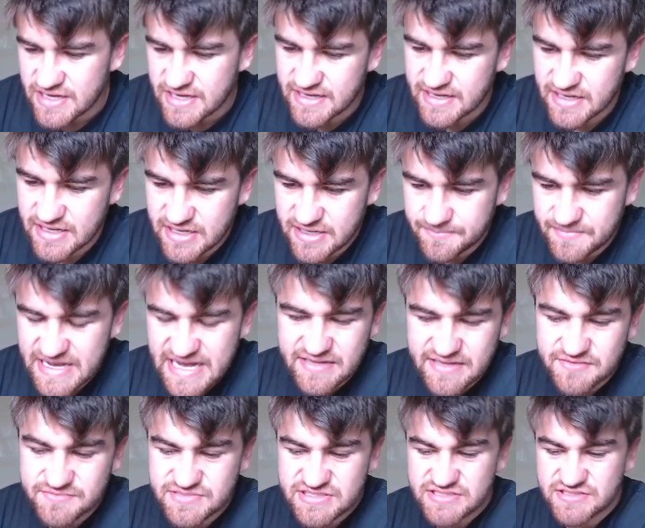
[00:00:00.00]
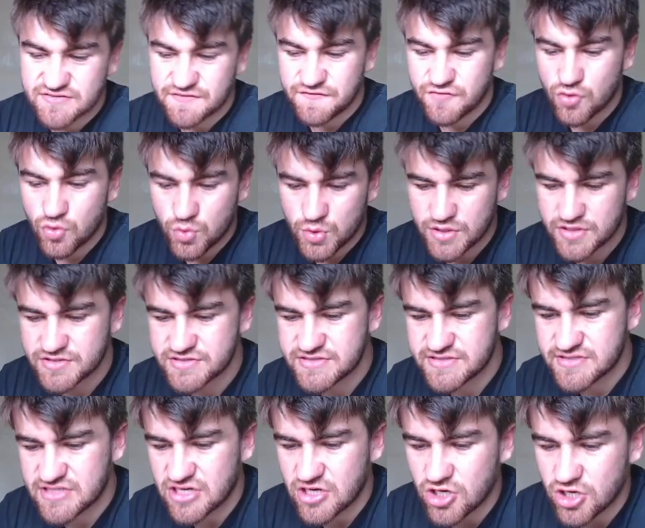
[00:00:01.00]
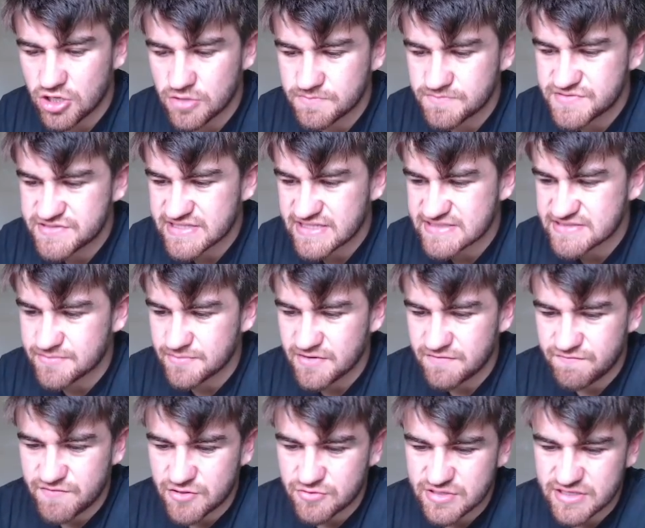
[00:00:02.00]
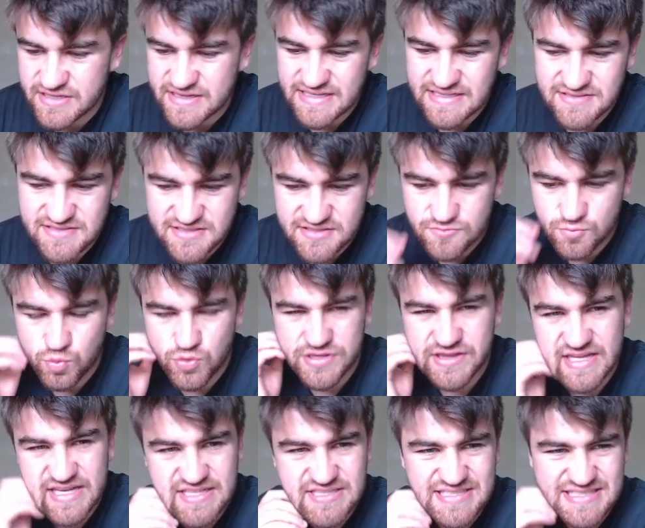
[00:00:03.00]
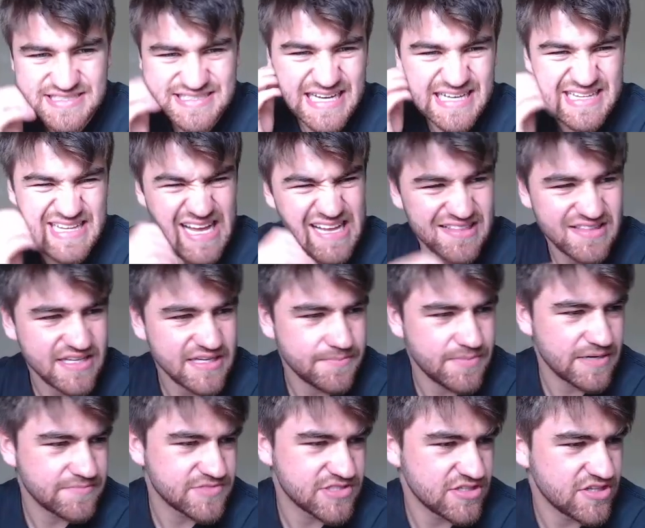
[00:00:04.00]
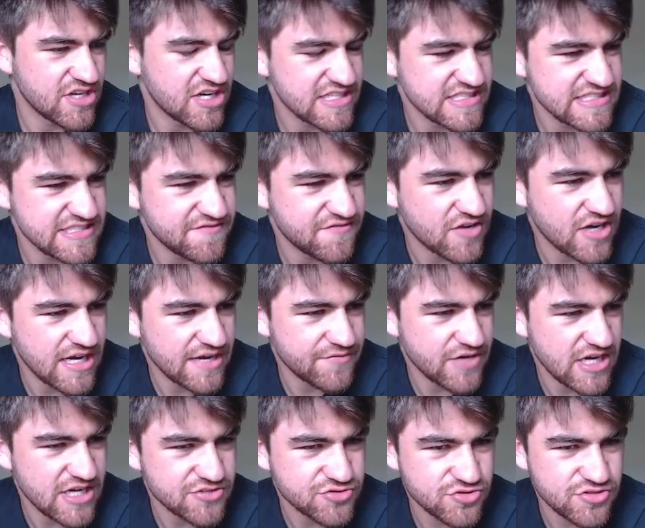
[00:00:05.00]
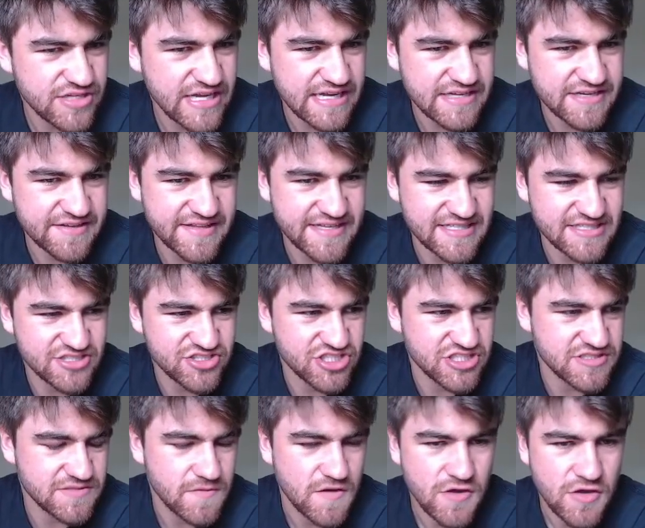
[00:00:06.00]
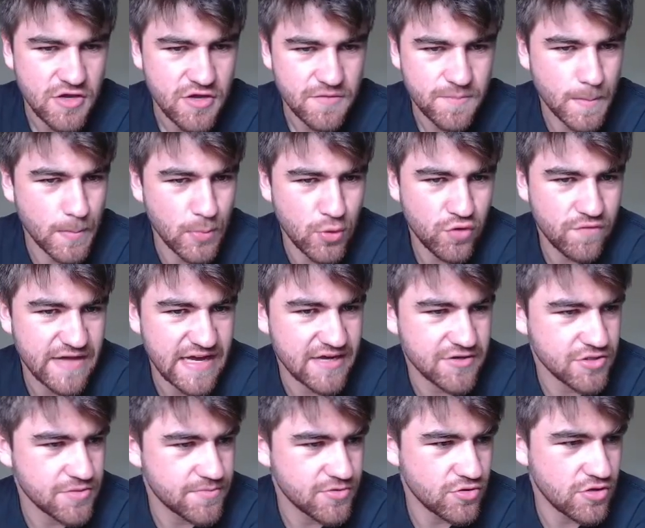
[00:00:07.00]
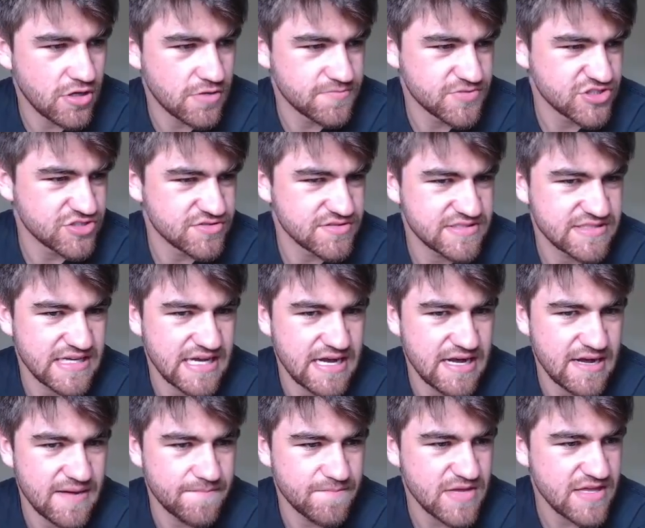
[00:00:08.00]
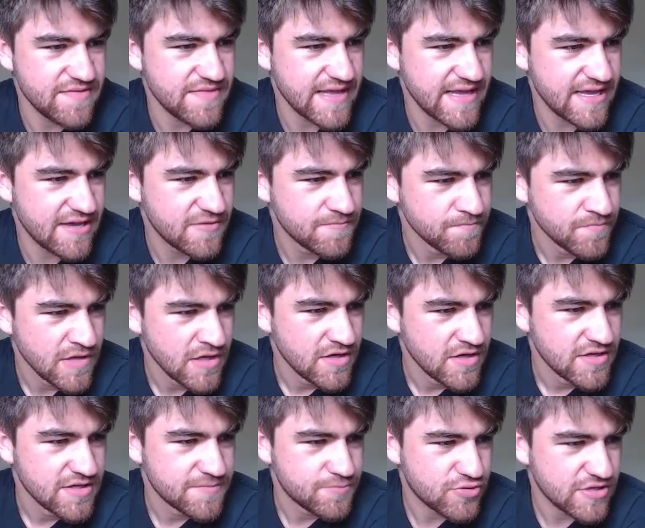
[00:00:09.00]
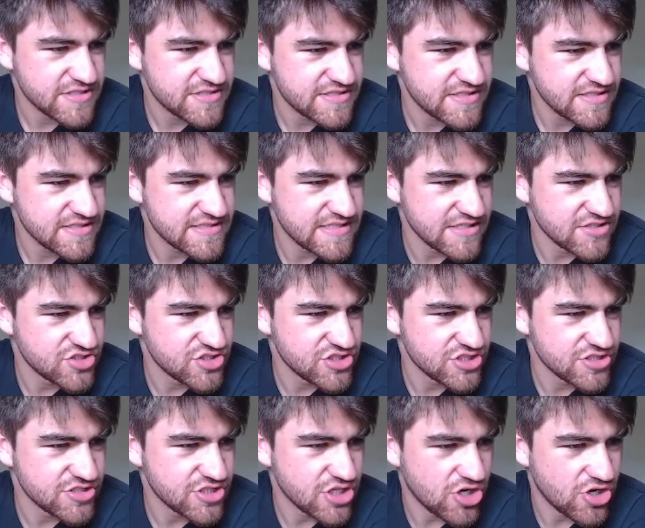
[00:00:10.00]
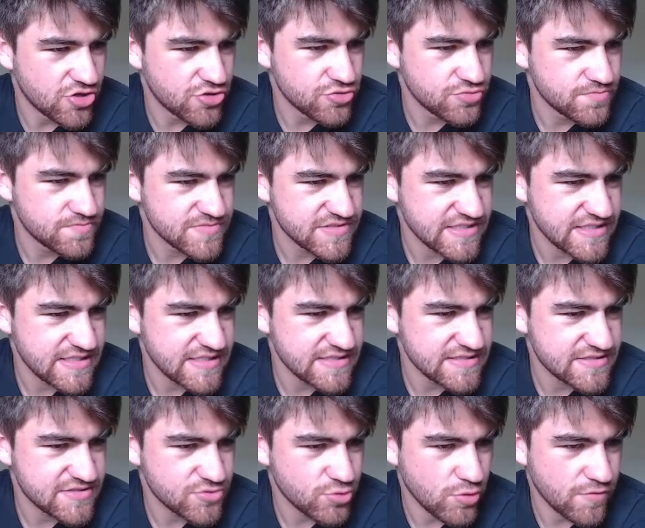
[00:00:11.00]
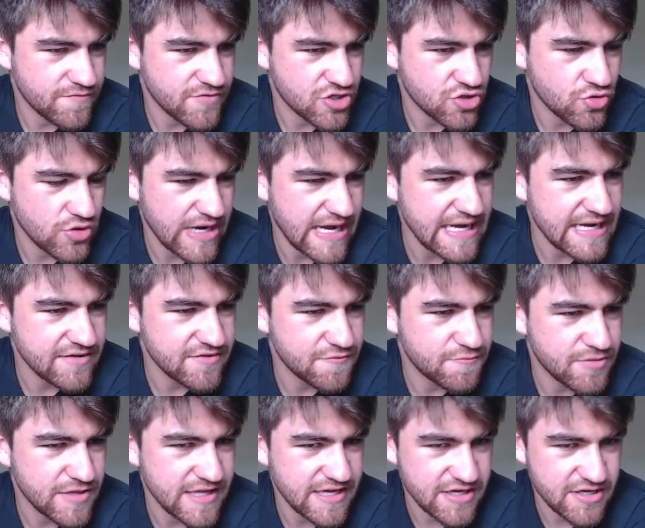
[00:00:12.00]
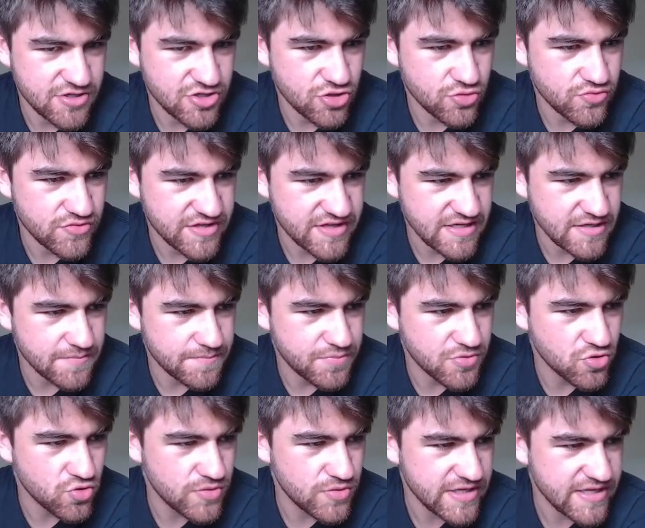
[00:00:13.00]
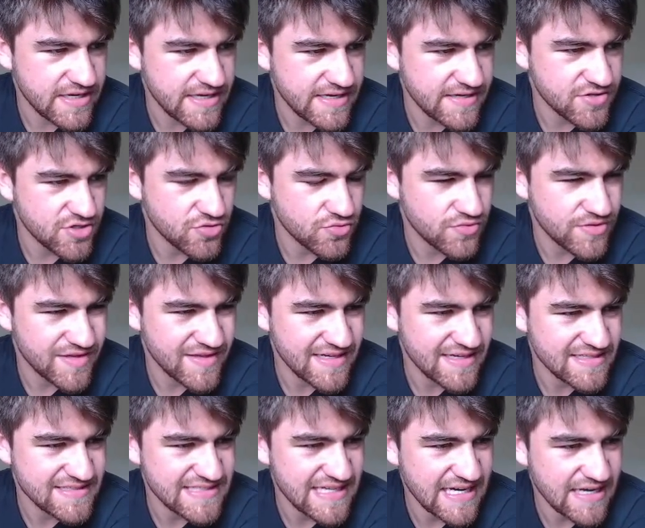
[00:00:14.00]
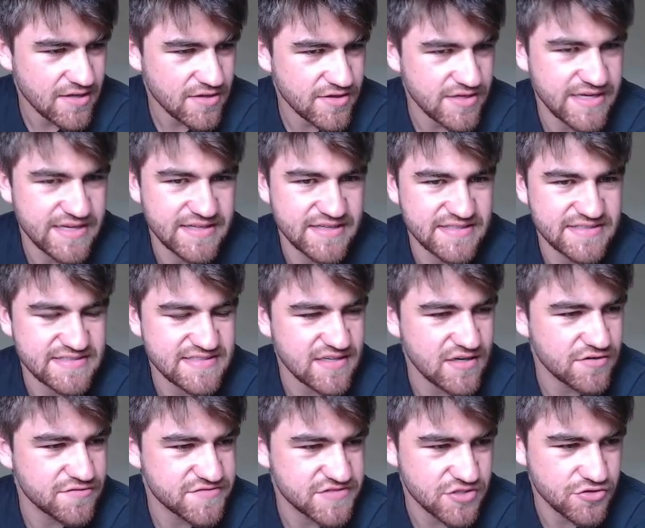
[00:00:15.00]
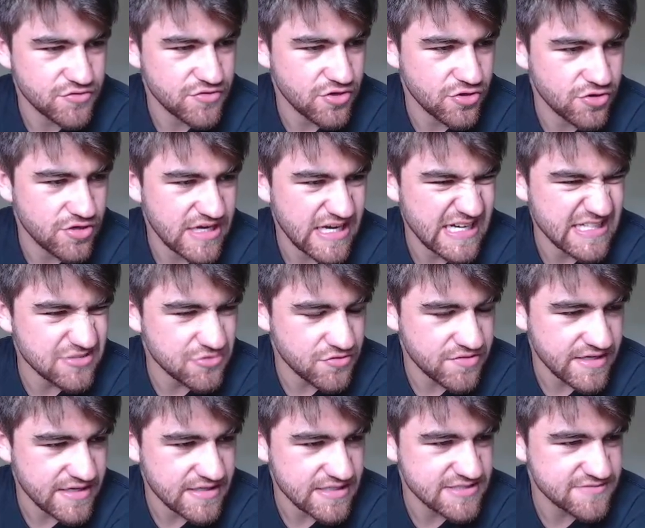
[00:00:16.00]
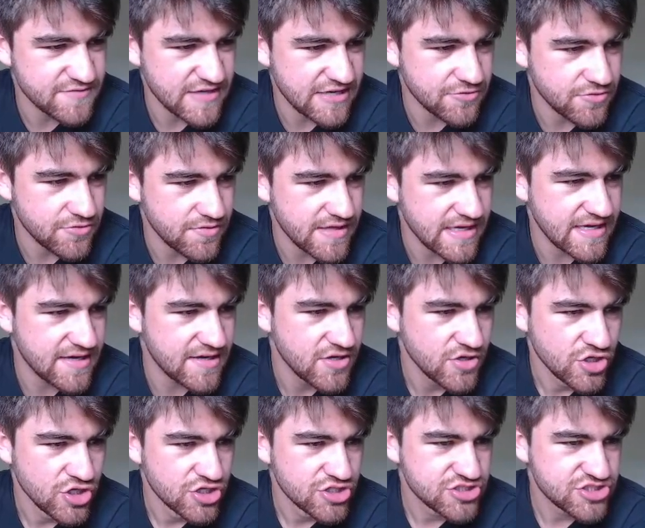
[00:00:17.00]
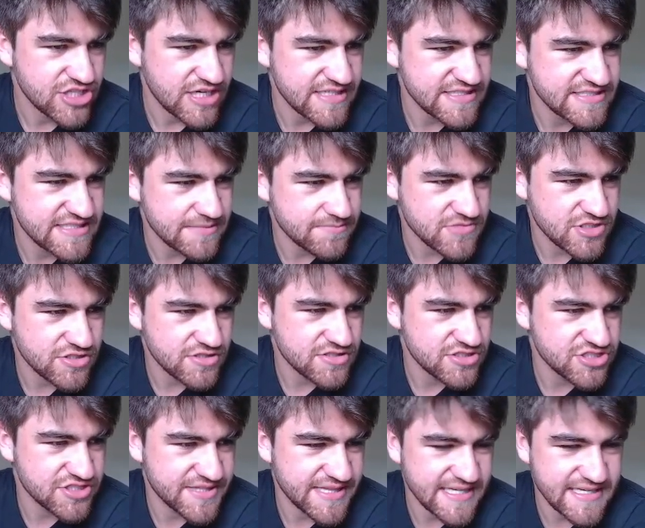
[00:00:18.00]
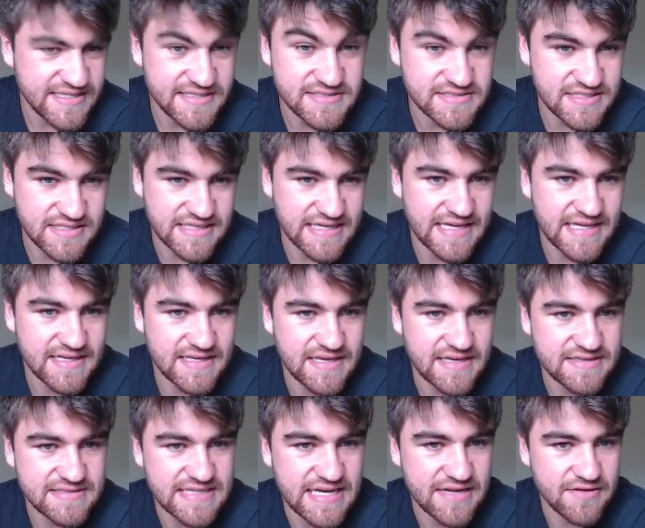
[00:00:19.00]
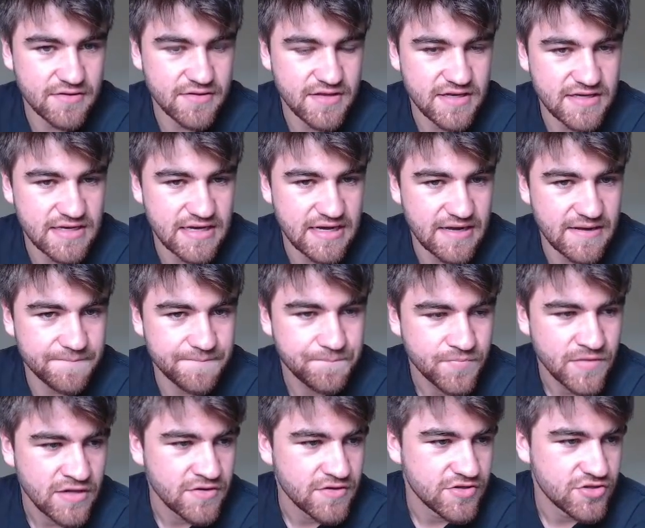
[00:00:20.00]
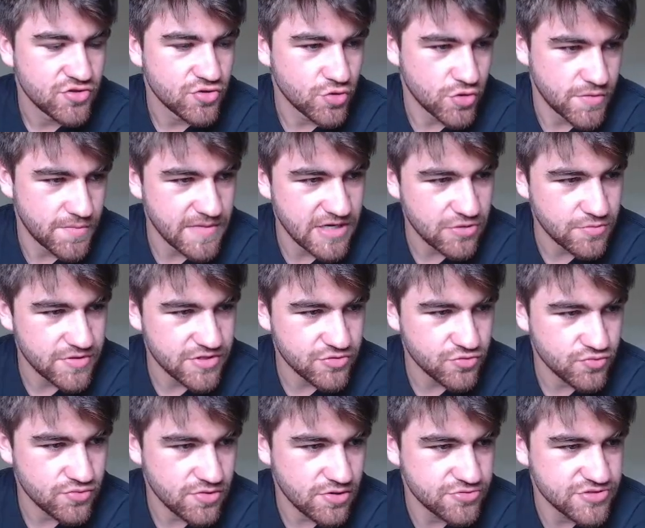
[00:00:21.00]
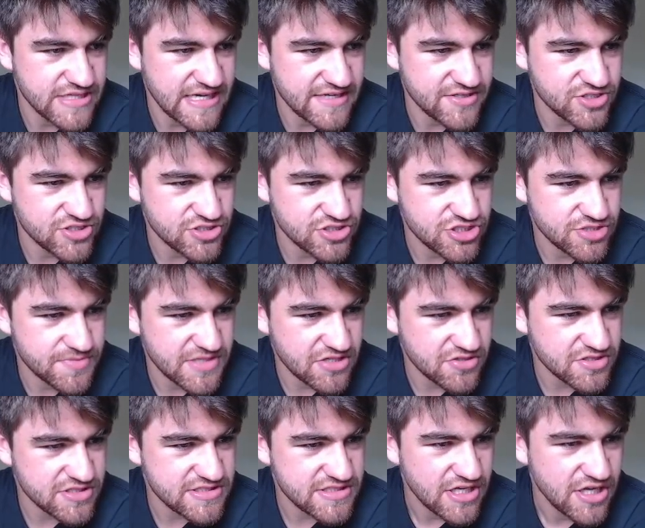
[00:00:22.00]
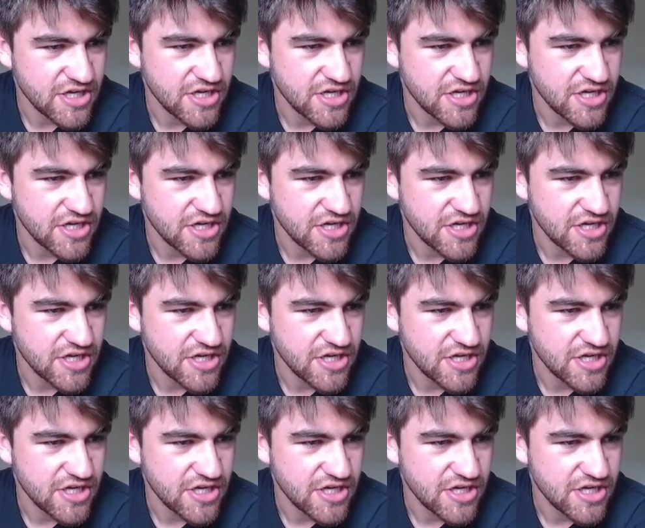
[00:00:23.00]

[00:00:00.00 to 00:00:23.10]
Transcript: Adams is a forward. Hobbs as a midfielder would need to take that leap up to 95, 100, and I think there's just more valuable options in there. Presti is injured. Holmes is sort of a creative player, not really a ball winner and not really a tackler in itself, so I don't think there's value there. Jai Simpkin, just think he's going to get kicked out of the North Melbourne rotation, to be honest.